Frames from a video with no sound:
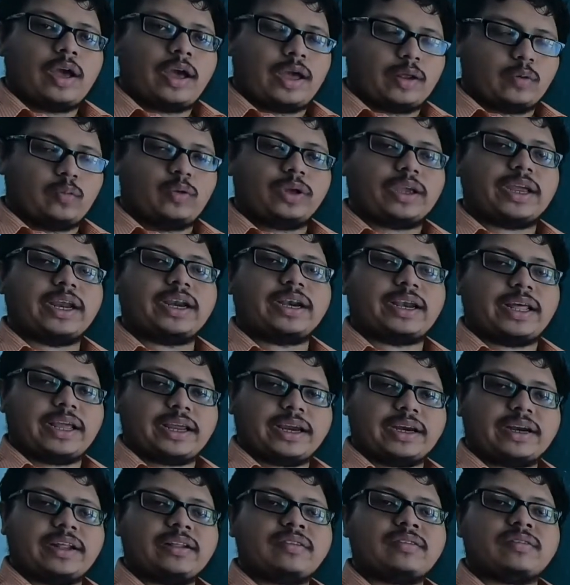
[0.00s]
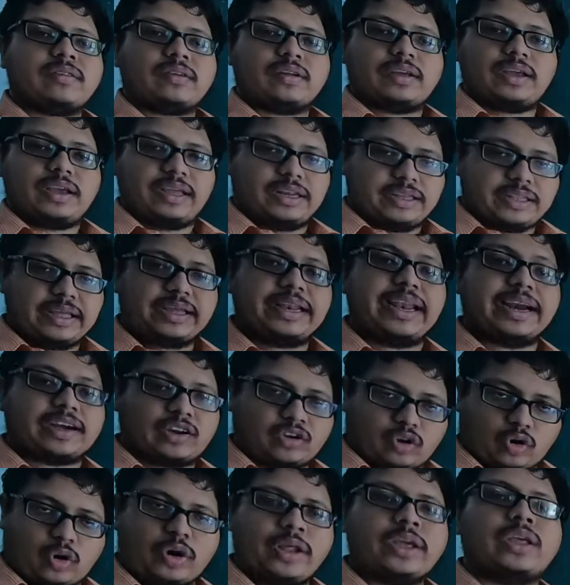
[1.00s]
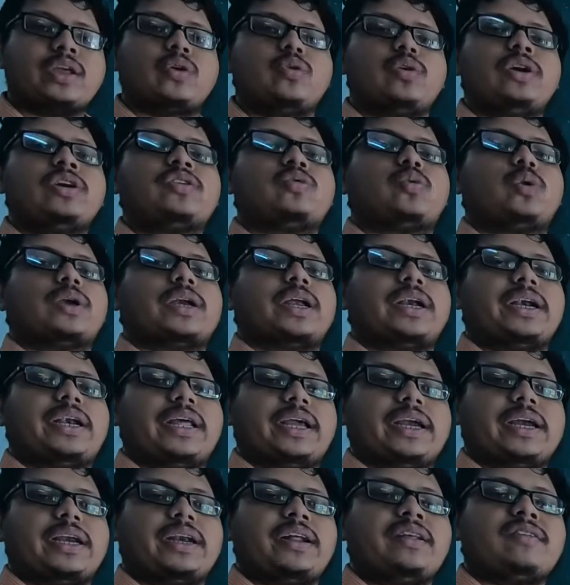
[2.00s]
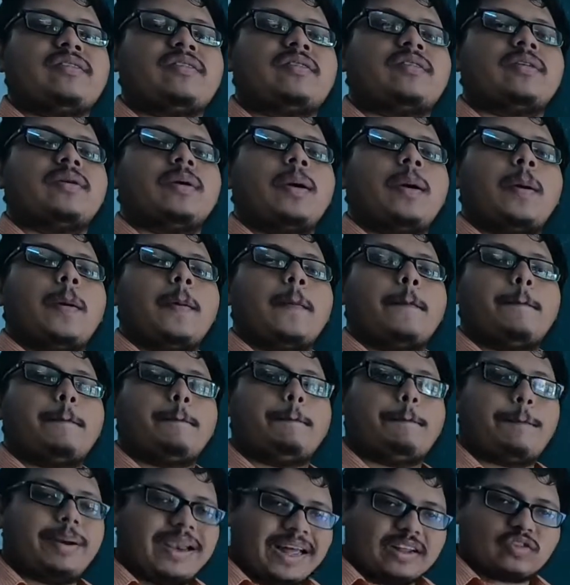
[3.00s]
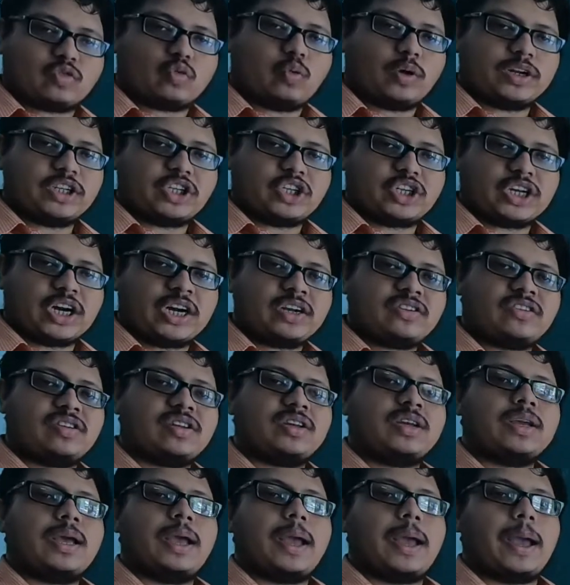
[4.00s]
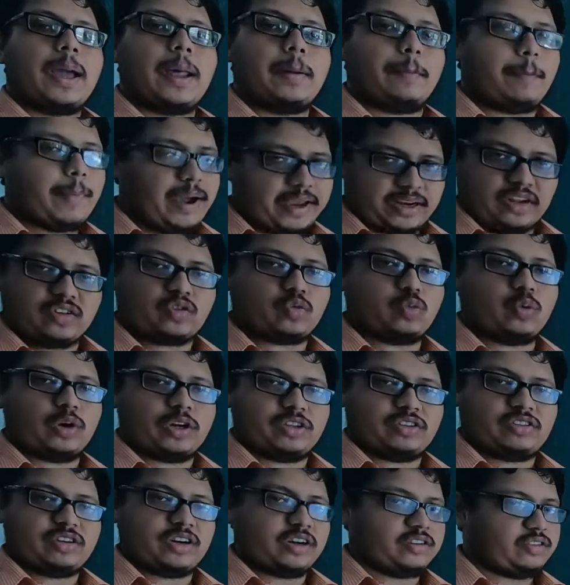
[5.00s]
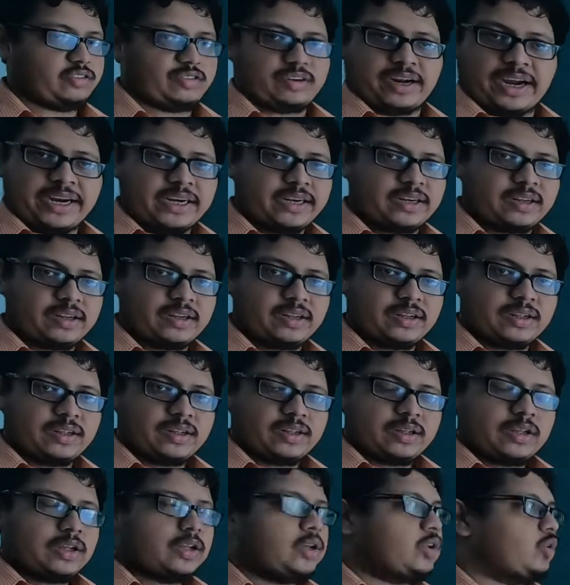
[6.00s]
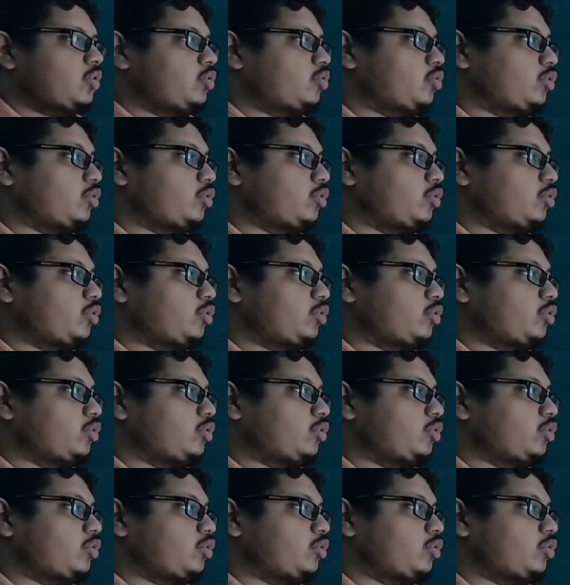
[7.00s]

And we can take it as, in the electronic units, we can take it as +1 charge and -1 charge, right?